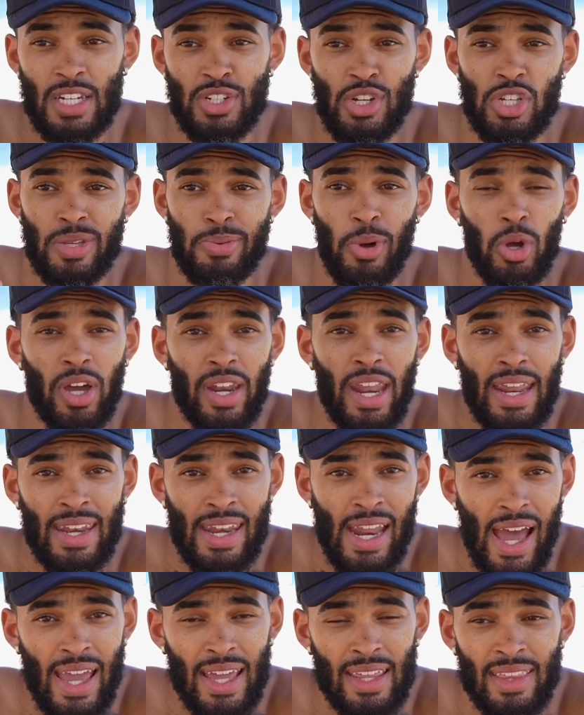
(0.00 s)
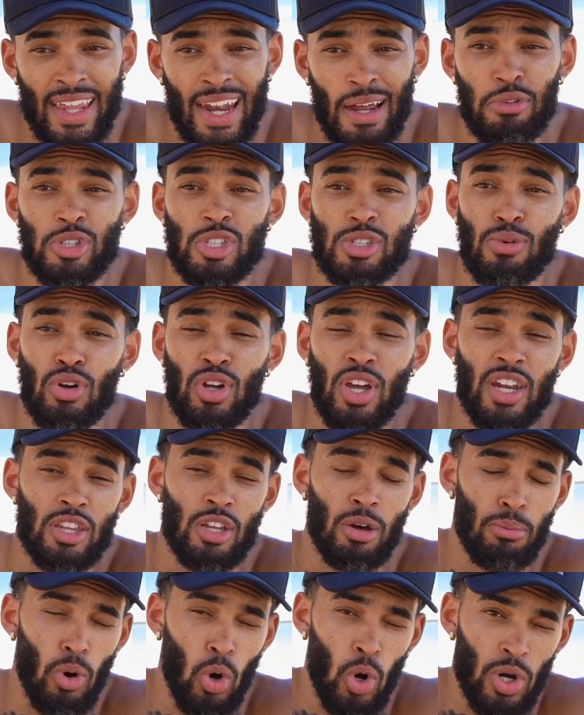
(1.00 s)
of just smoking at night, then I was smoking in
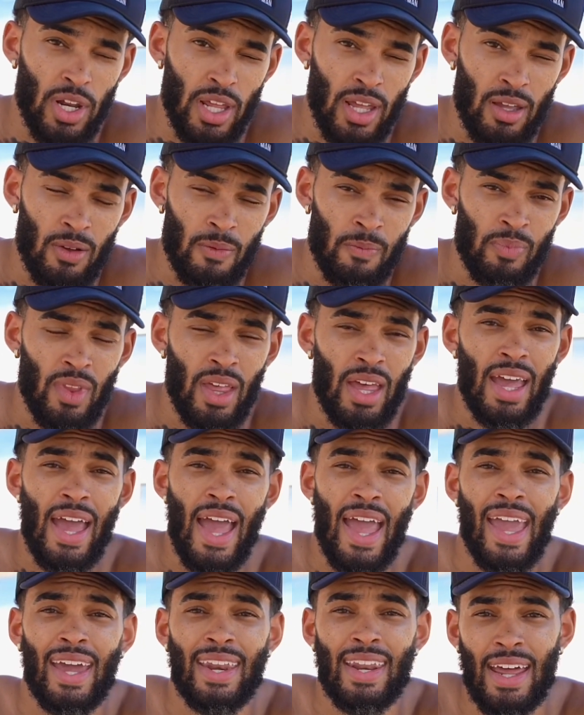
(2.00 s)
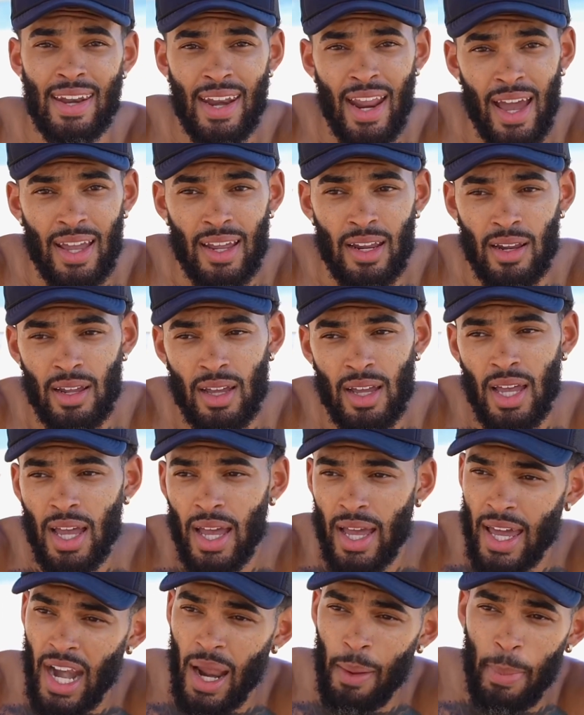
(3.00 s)
the morning and at night.
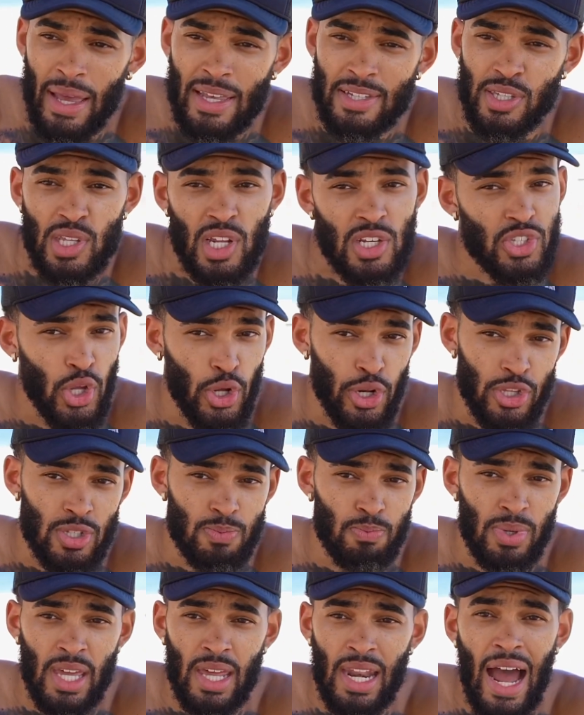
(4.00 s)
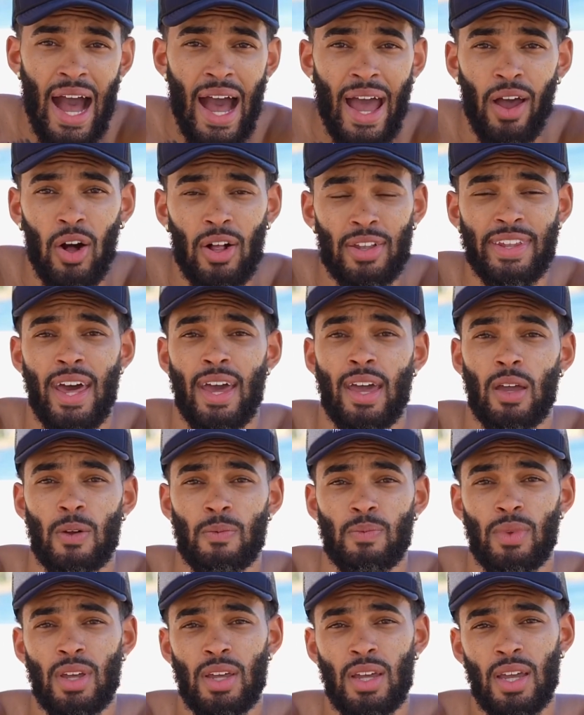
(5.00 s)
And I basically just started being high all day.
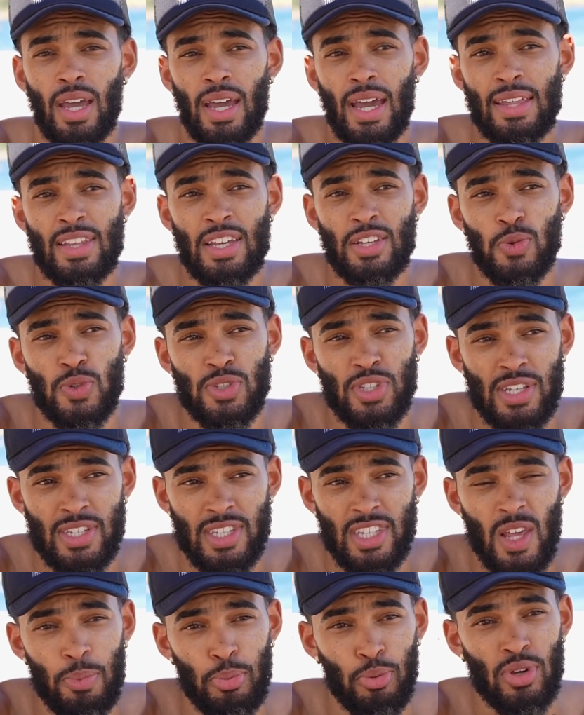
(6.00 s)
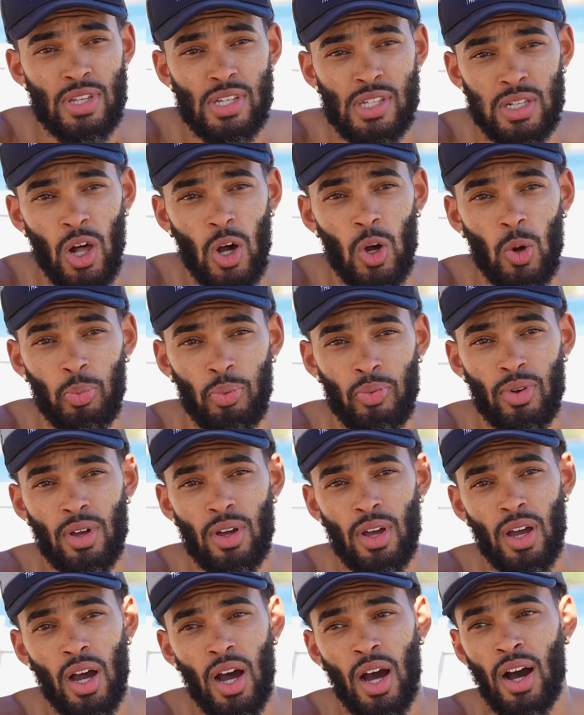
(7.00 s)
And this was the slippery slope
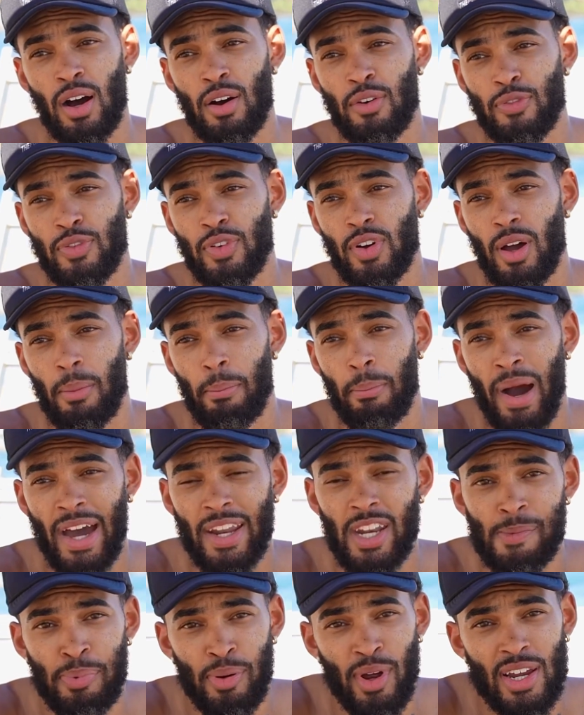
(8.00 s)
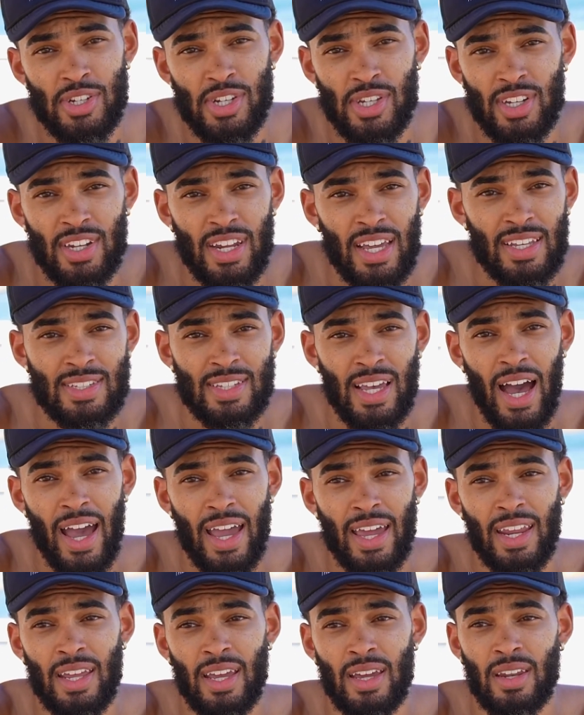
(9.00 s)
of my depression and
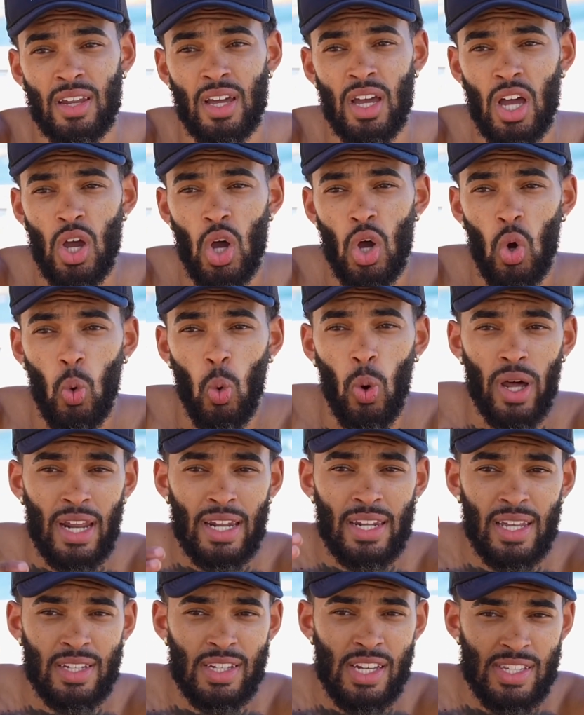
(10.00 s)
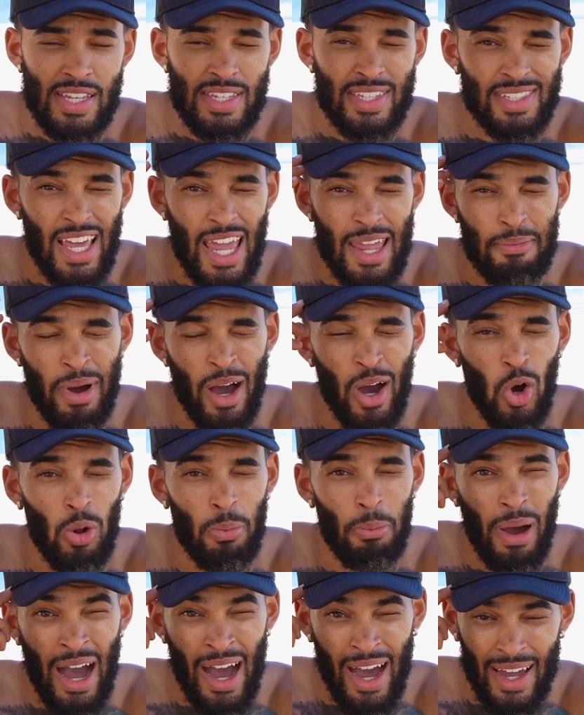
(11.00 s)
anxiety and wanting to just escape my
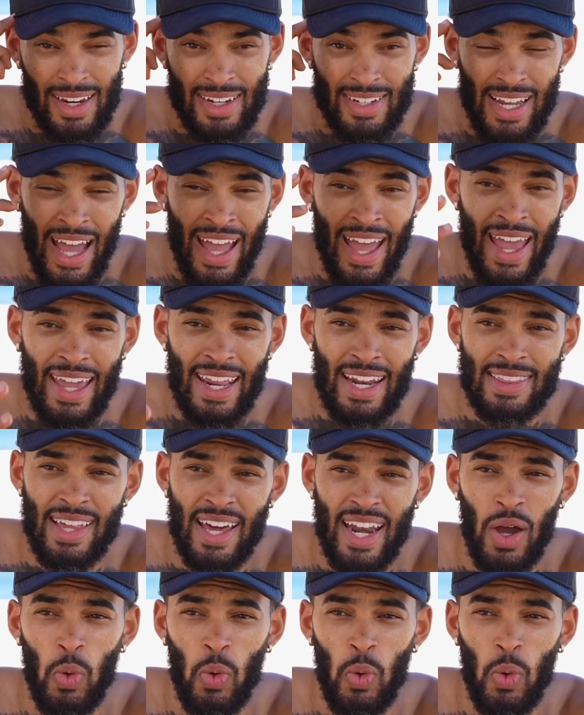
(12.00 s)
own mind. I hated that I